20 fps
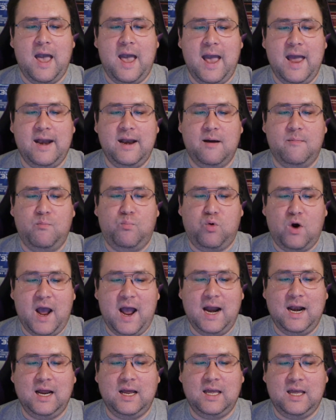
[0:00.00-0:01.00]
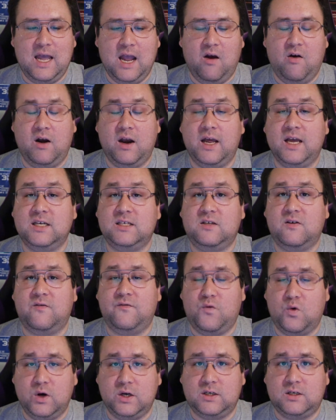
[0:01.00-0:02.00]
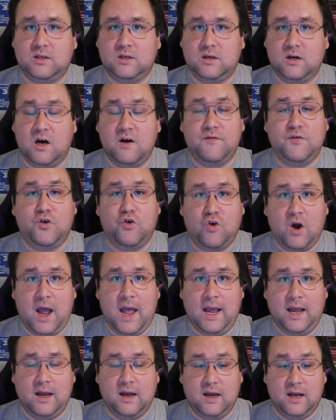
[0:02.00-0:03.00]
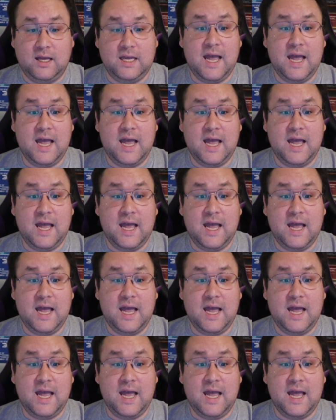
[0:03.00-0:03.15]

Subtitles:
And Brad Garrett is the voice of Krang.